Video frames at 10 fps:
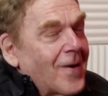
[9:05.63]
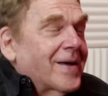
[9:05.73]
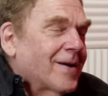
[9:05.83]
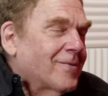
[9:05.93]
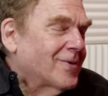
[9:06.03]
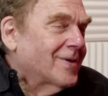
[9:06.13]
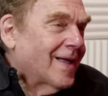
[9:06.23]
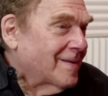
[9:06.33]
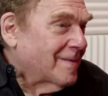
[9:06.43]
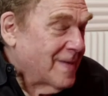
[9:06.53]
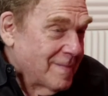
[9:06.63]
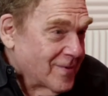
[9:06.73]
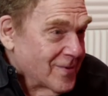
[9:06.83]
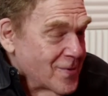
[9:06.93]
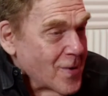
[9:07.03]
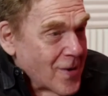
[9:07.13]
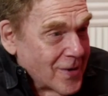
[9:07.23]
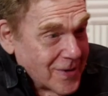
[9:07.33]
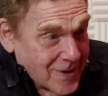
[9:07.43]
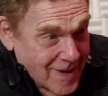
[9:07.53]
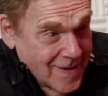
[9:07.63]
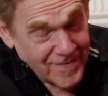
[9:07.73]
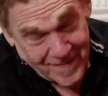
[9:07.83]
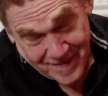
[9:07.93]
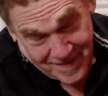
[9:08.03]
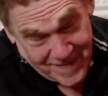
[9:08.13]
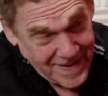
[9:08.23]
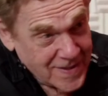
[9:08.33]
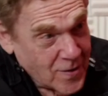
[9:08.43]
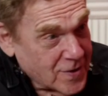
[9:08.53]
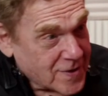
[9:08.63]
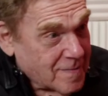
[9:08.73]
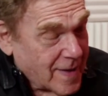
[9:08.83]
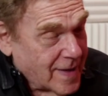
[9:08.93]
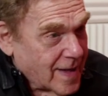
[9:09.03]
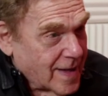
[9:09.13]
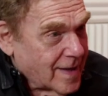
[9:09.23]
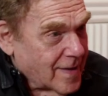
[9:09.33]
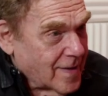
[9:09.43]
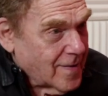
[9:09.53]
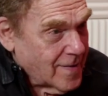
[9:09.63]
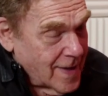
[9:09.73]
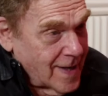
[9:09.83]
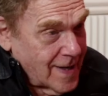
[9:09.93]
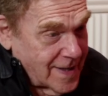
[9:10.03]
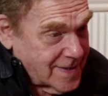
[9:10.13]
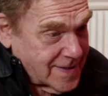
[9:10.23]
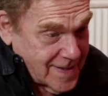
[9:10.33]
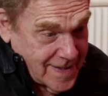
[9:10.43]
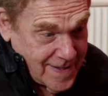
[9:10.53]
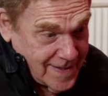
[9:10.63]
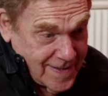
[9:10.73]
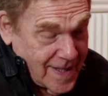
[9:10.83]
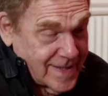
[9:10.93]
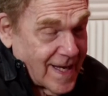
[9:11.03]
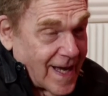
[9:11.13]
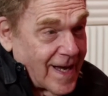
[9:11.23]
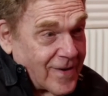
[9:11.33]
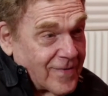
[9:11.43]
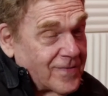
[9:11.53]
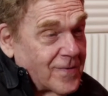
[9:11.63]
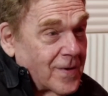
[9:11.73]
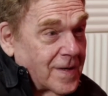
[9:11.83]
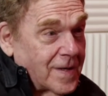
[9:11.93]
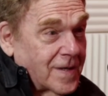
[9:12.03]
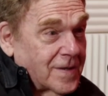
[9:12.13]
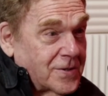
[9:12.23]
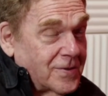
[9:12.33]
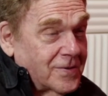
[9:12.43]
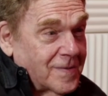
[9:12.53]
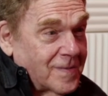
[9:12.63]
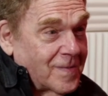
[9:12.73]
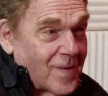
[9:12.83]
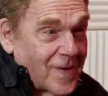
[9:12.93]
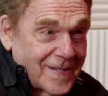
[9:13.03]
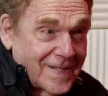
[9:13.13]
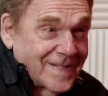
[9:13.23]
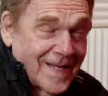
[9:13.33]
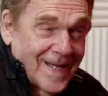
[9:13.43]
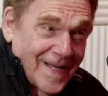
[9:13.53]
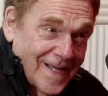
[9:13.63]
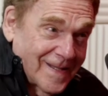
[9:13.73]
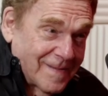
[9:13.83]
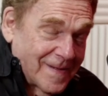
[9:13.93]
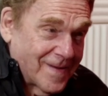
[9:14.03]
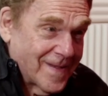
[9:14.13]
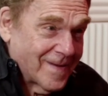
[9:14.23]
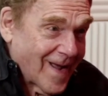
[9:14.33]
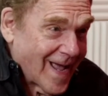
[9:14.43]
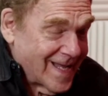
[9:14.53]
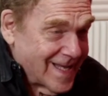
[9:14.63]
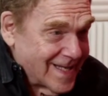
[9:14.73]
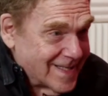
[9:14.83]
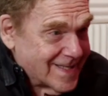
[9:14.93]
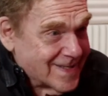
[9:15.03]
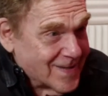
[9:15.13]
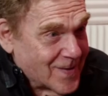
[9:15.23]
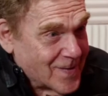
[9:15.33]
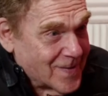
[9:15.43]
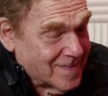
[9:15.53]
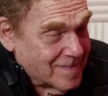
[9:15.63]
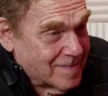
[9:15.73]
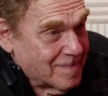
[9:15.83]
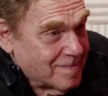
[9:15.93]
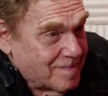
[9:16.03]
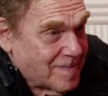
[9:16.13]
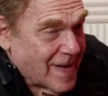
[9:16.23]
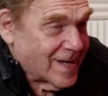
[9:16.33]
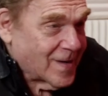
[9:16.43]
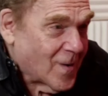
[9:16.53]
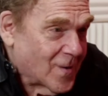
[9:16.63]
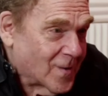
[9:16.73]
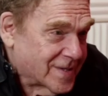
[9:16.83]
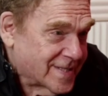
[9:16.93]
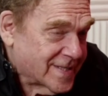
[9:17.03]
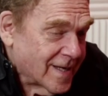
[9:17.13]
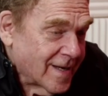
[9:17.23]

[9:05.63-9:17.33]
Okay, well, people who are from this coast may not know. It's a tire for young children when it's inclement weather, i.e. snow and bad colds.